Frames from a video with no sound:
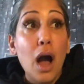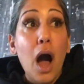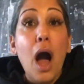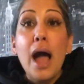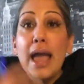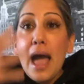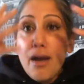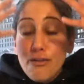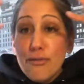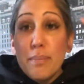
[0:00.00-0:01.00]
I
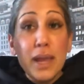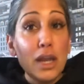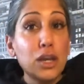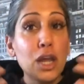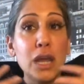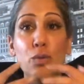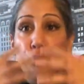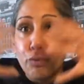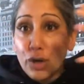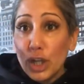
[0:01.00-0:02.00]
have been
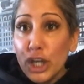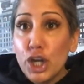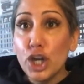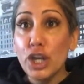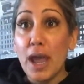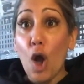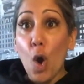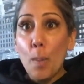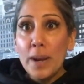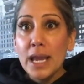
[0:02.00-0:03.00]
really good at
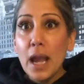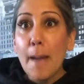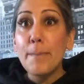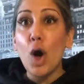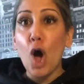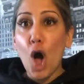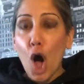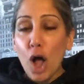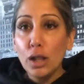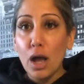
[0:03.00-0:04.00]
opening up
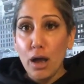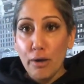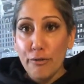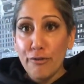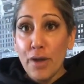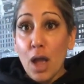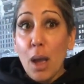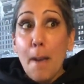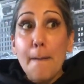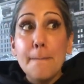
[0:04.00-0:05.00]
all of
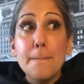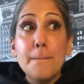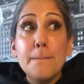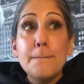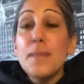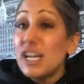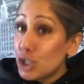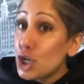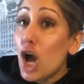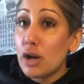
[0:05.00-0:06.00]
my
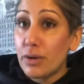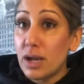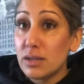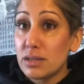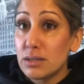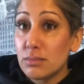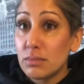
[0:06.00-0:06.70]
chakras.